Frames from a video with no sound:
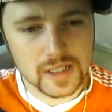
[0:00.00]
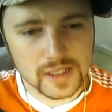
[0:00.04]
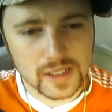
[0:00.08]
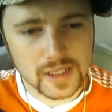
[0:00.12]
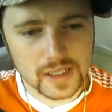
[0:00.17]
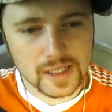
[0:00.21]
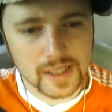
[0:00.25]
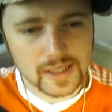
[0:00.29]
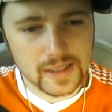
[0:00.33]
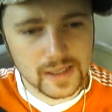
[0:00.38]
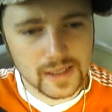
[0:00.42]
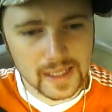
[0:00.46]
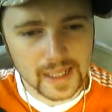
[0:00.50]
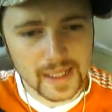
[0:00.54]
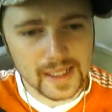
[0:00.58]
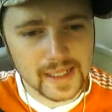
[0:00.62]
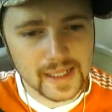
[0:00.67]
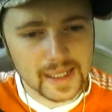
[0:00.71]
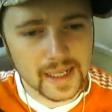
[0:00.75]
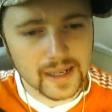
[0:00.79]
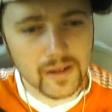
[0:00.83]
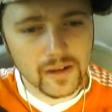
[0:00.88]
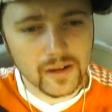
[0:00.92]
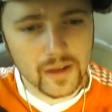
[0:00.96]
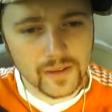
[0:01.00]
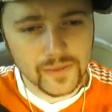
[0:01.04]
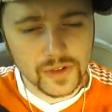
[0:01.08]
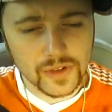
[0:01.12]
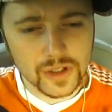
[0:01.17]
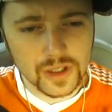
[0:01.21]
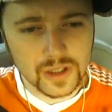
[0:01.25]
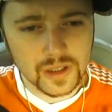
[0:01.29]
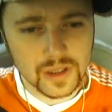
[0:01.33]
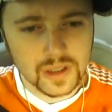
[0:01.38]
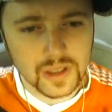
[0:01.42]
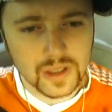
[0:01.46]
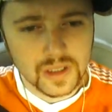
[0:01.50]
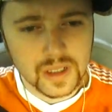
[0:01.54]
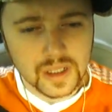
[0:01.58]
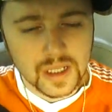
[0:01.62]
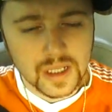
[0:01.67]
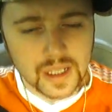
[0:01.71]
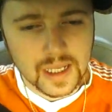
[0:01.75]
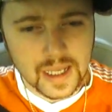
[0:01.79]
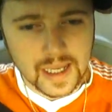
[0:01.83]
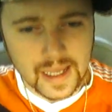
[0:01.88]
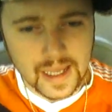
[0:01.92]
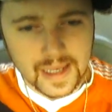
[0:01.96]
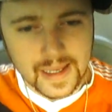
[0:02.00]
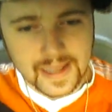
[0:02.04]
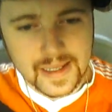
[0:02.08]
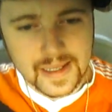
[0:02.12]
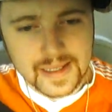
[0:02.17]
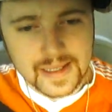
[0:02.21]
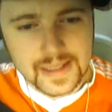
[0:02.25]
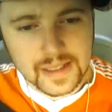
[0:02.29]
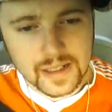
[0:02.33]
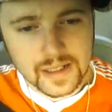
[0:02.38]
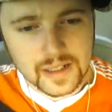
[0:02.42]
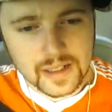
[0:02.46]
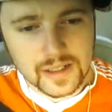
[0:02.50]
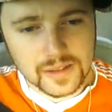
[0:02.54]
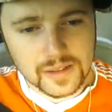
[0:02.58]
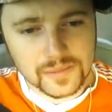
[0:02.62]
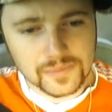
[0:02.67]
She needs us to take care of her, and